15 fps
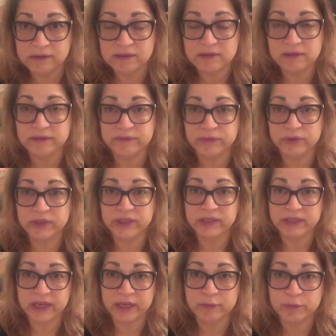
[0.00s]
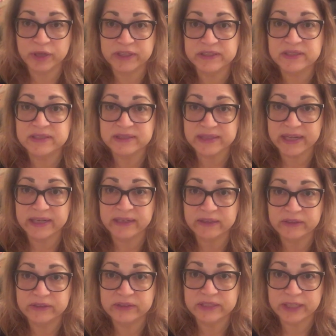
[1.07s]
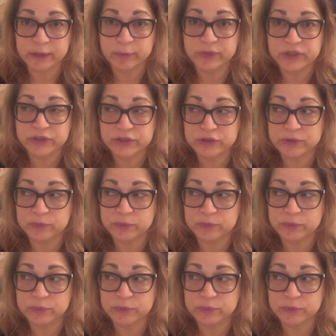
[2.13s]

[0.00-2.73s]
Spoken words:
deliver it at 9 months is that it could damage